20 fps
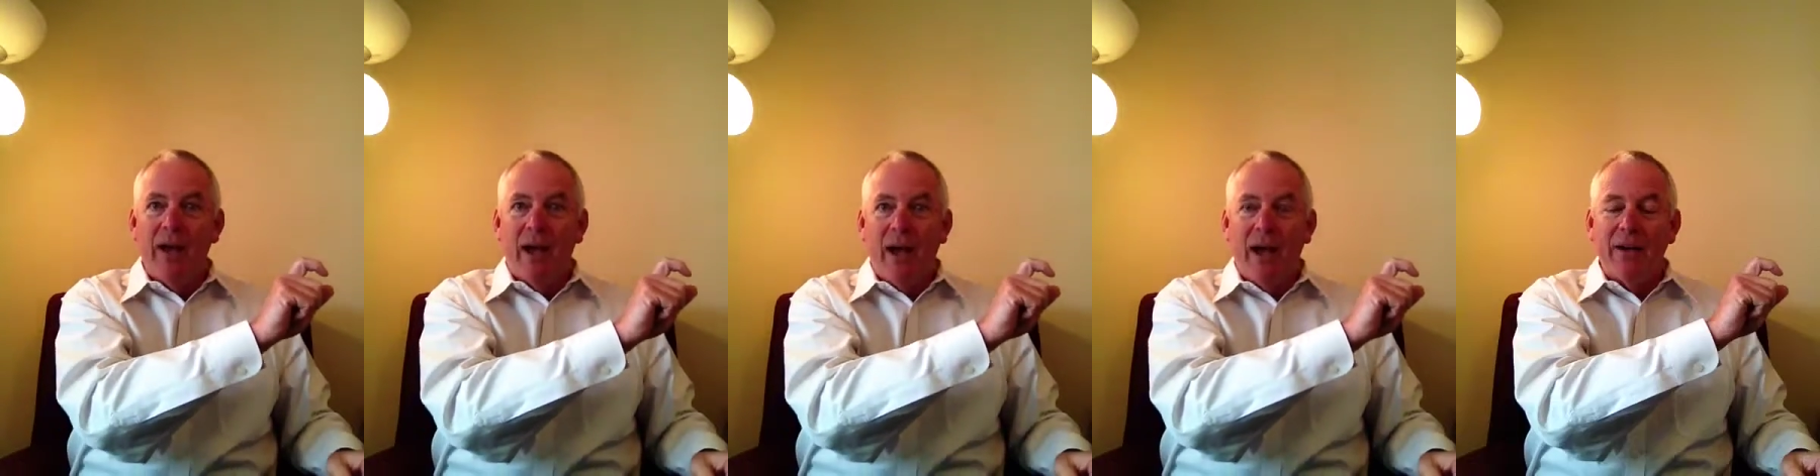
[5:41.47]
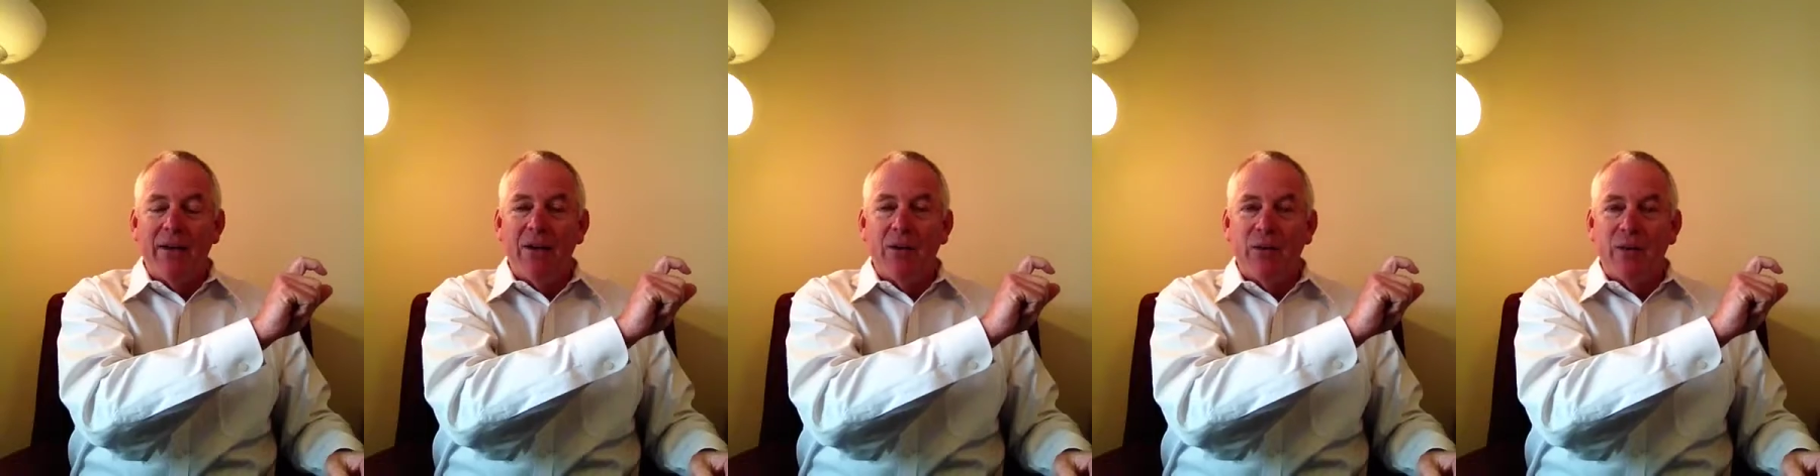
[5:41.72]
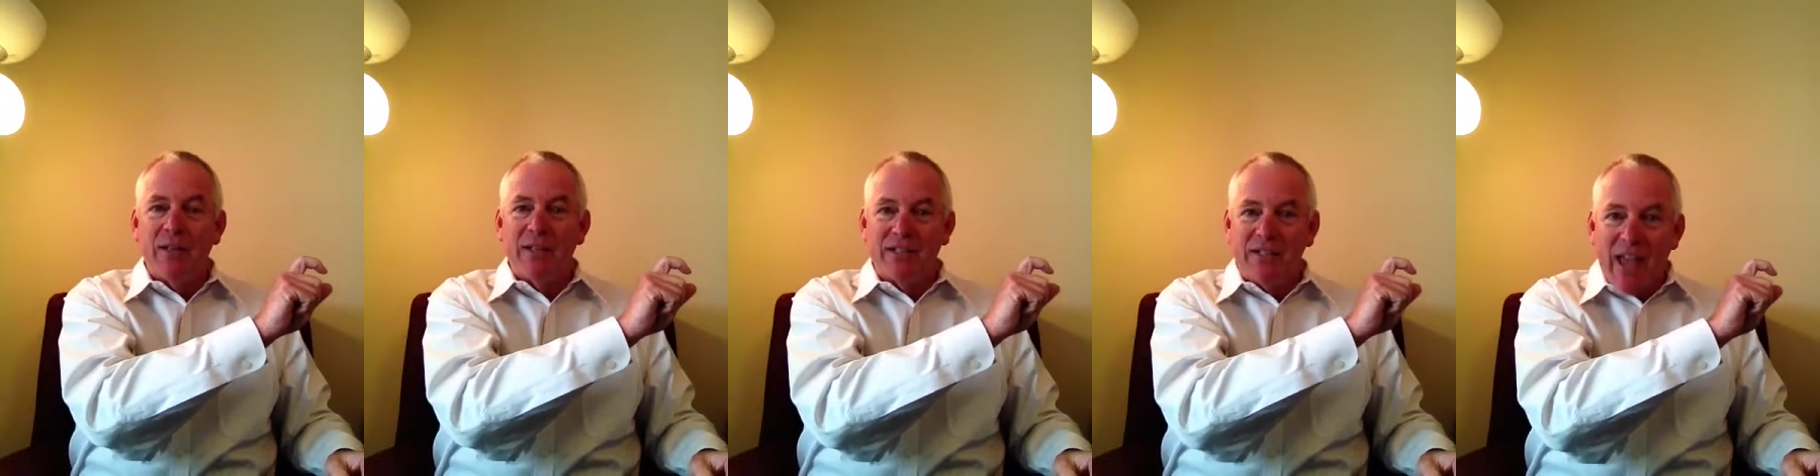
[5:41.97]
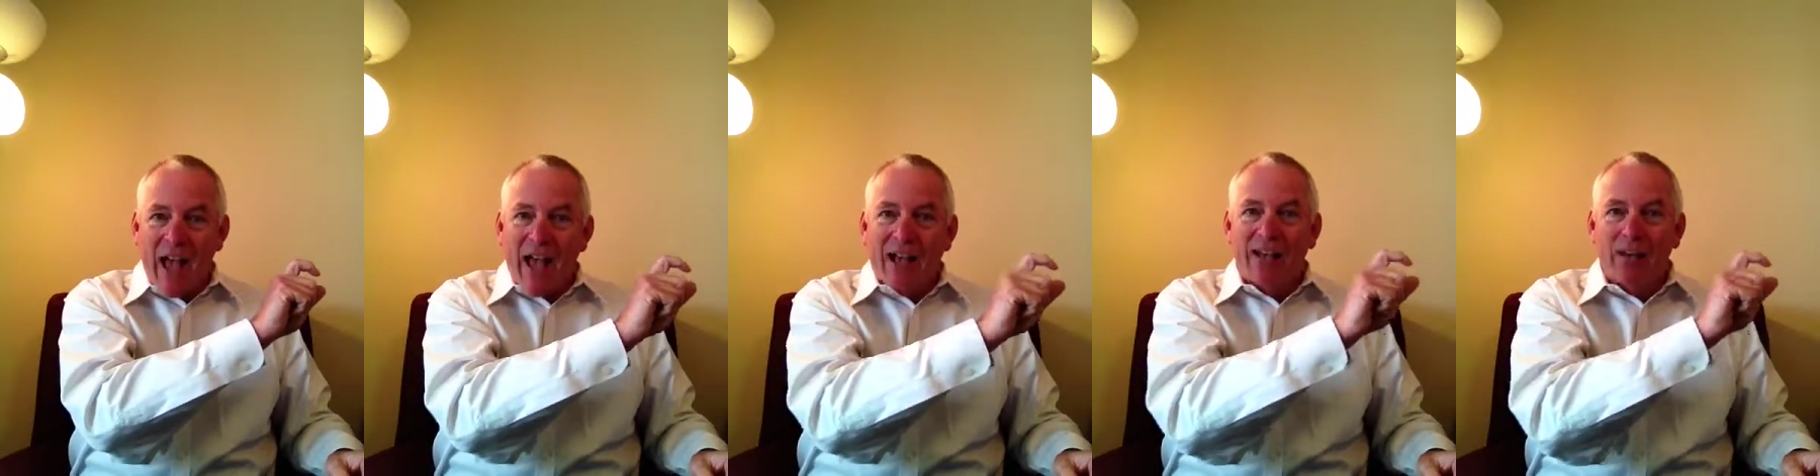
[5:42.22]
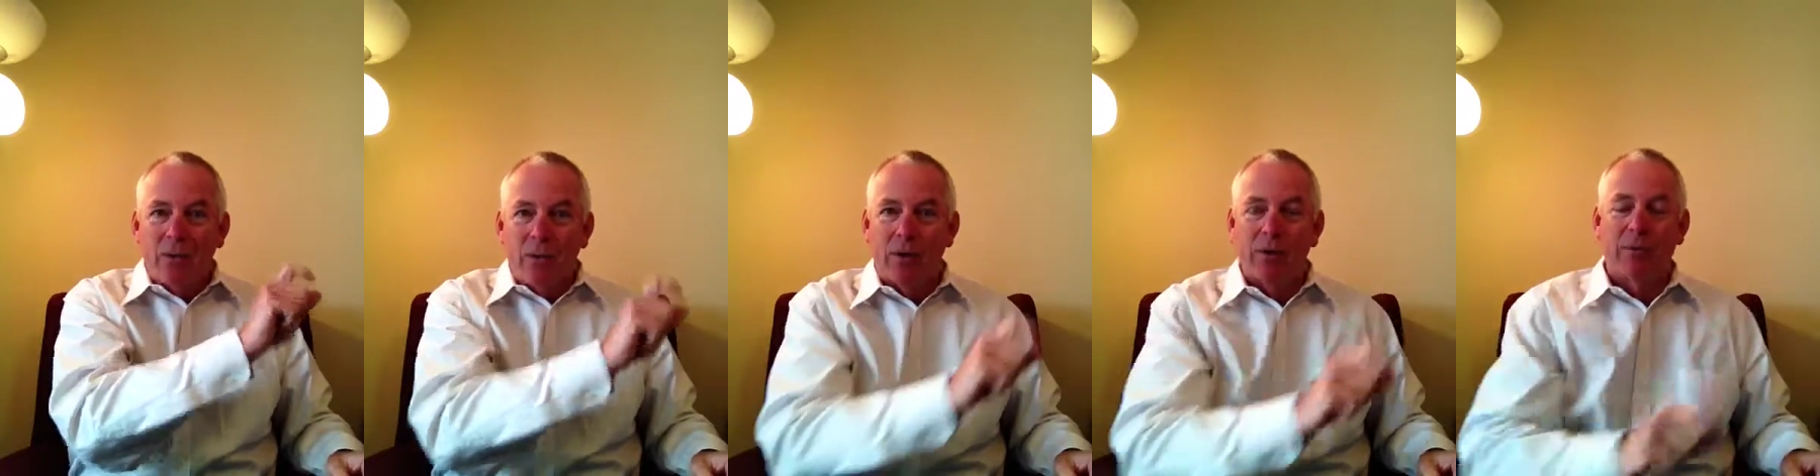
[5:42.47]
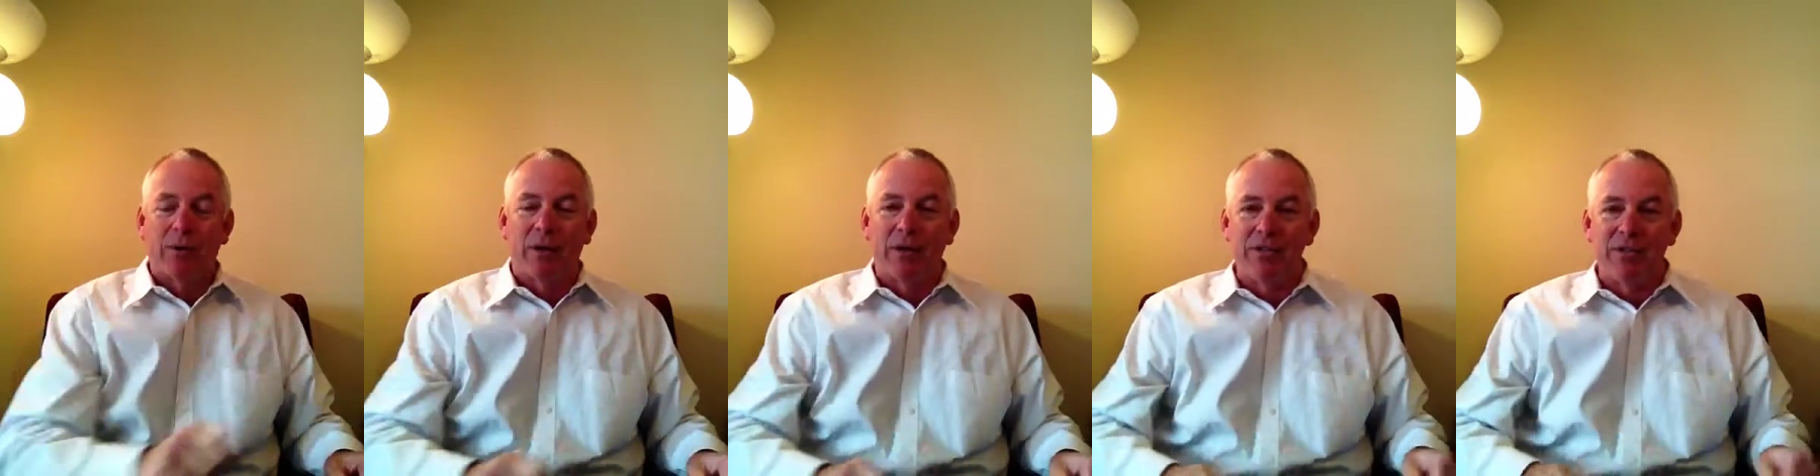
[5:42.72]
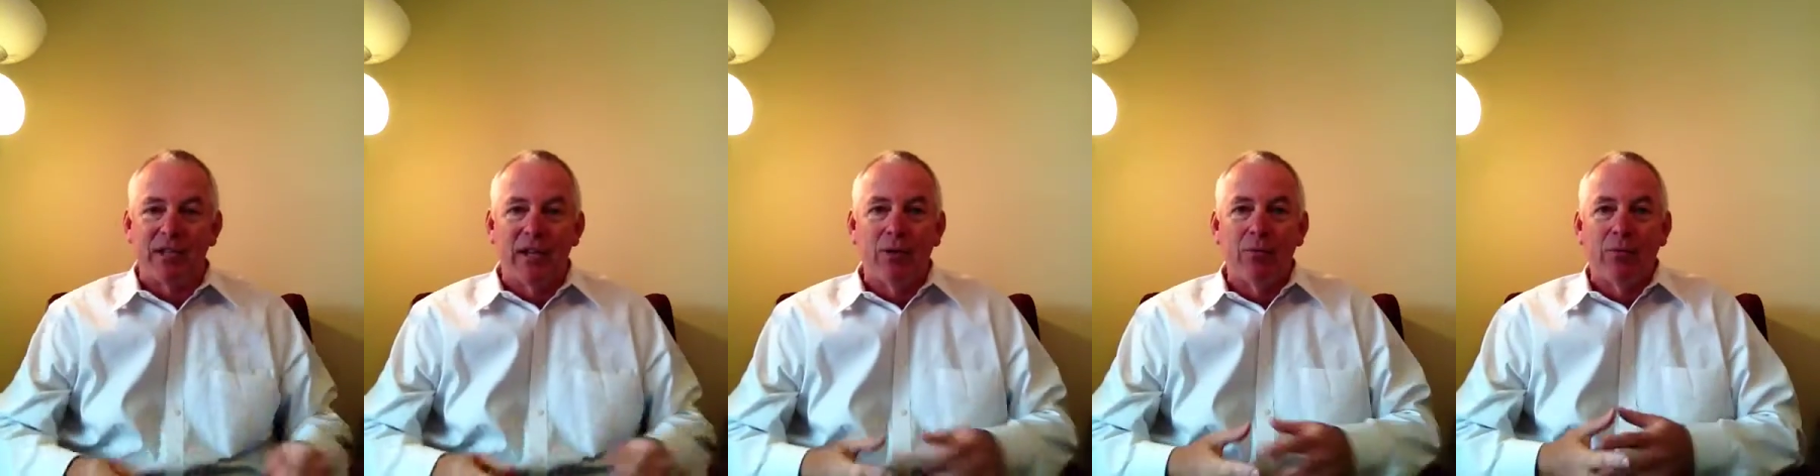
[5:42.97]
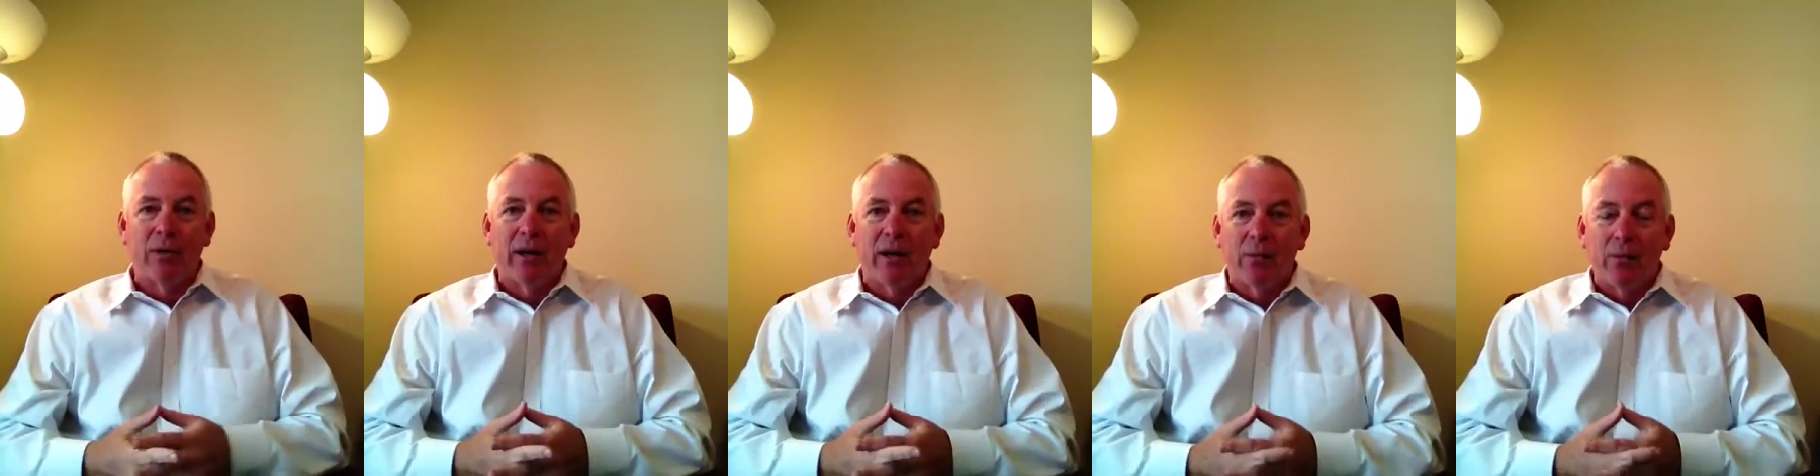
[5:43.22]
I know exactly what I'm going to say
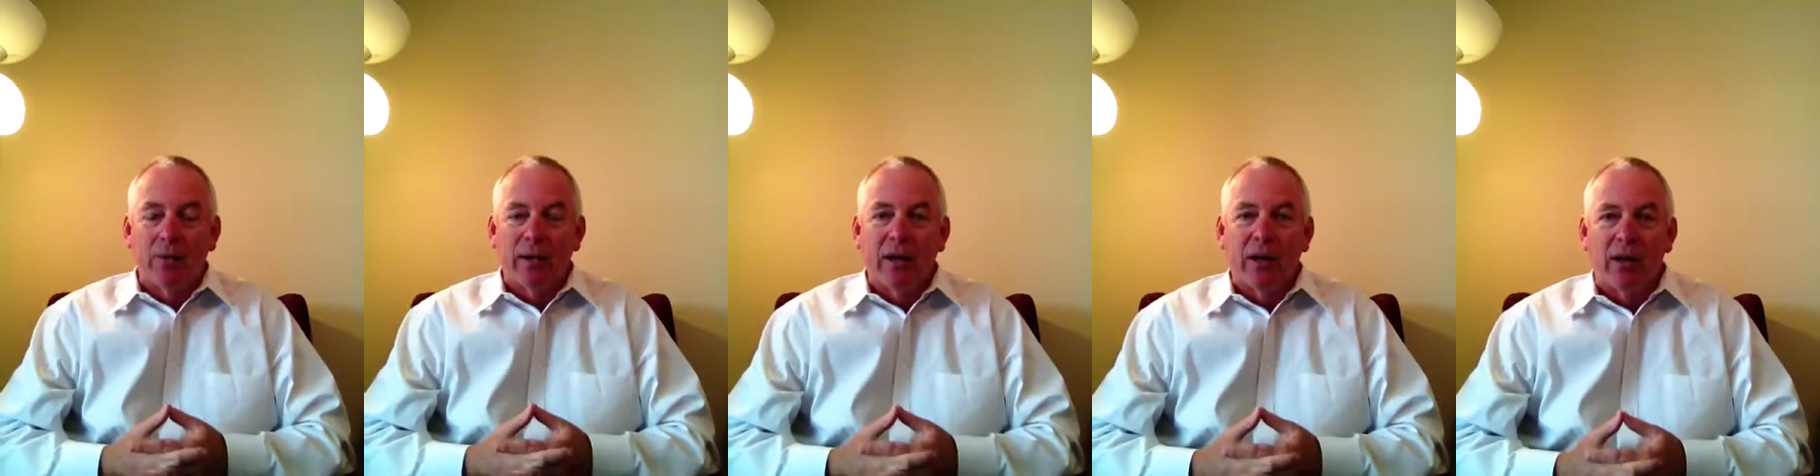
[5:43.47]
when